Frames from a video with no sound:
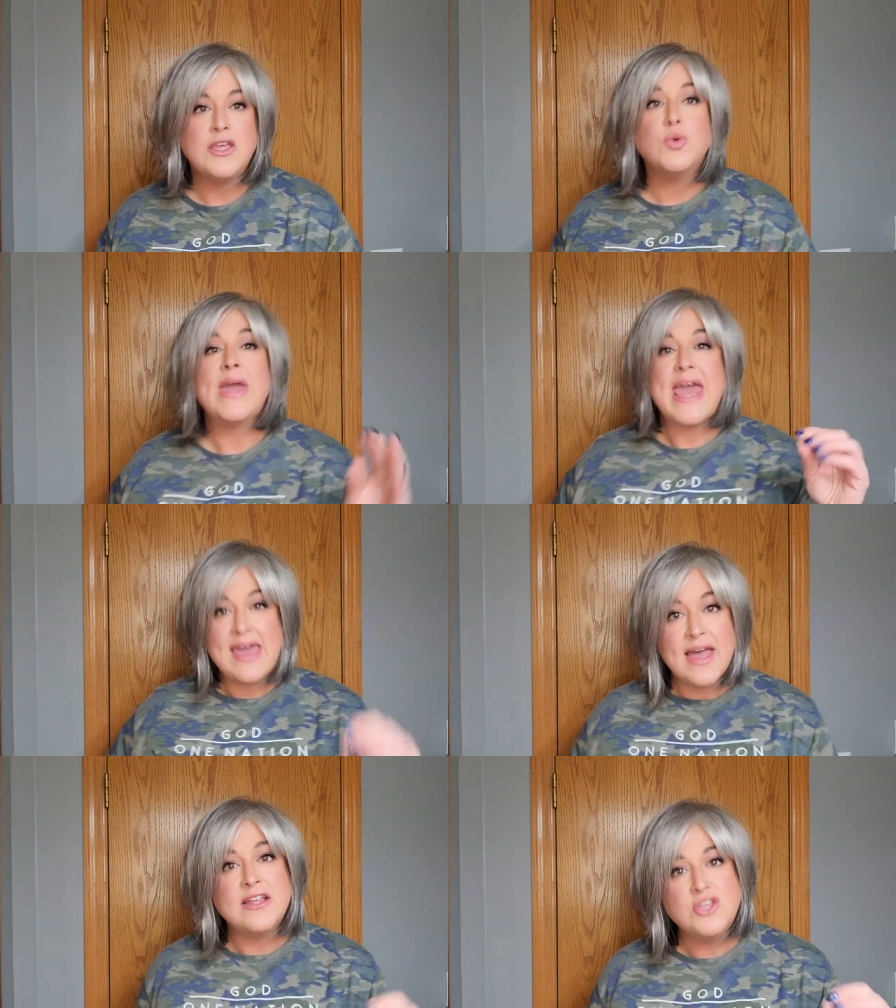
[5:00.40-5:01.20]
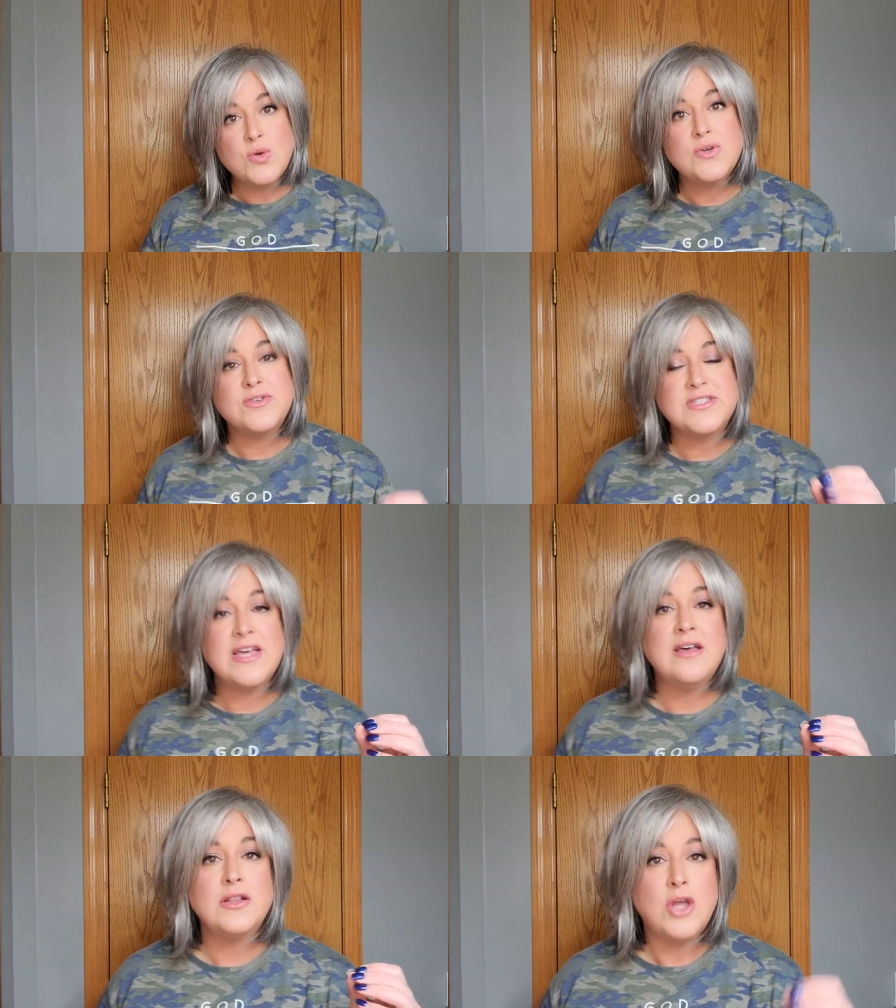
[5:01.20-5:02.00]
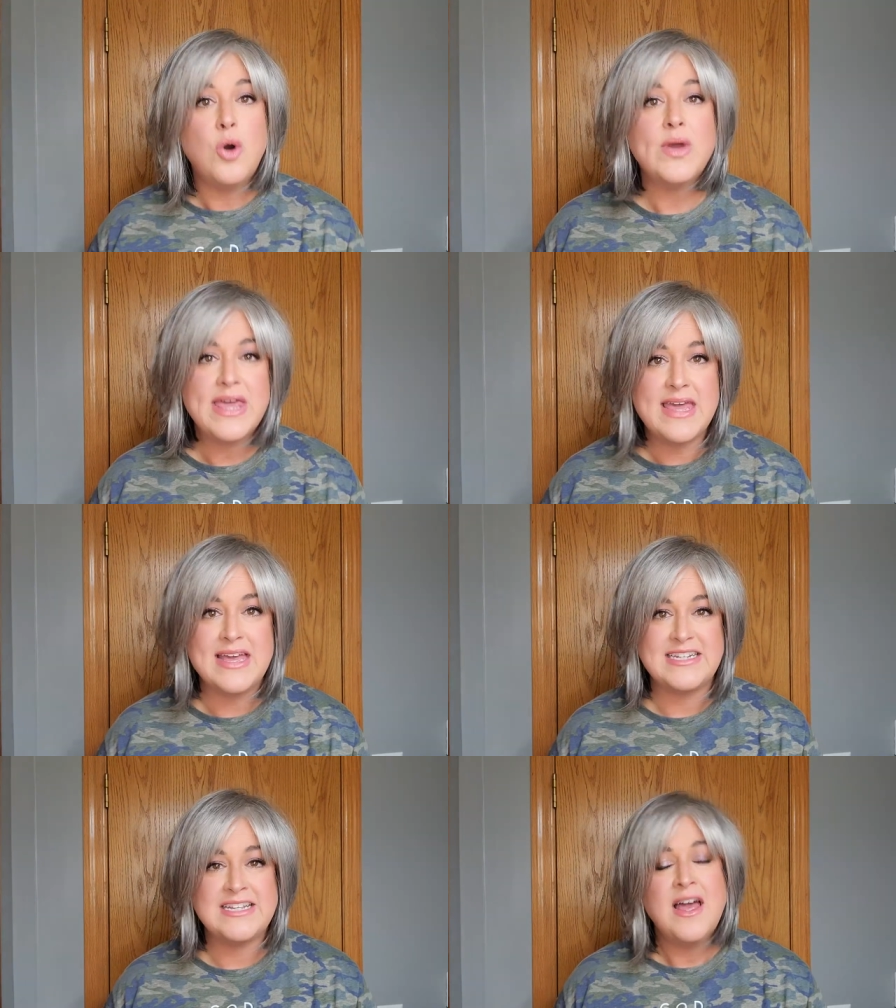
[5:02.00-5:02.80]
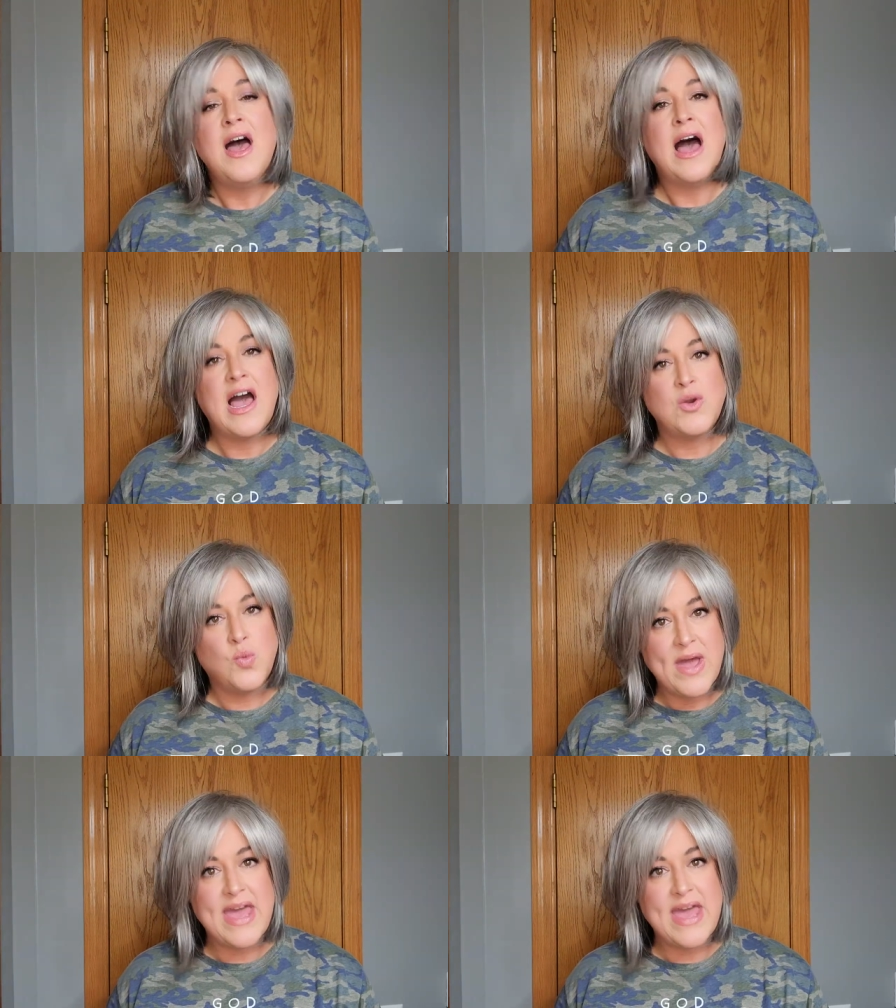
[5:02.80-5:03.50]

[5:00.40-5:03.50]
you can use low heat on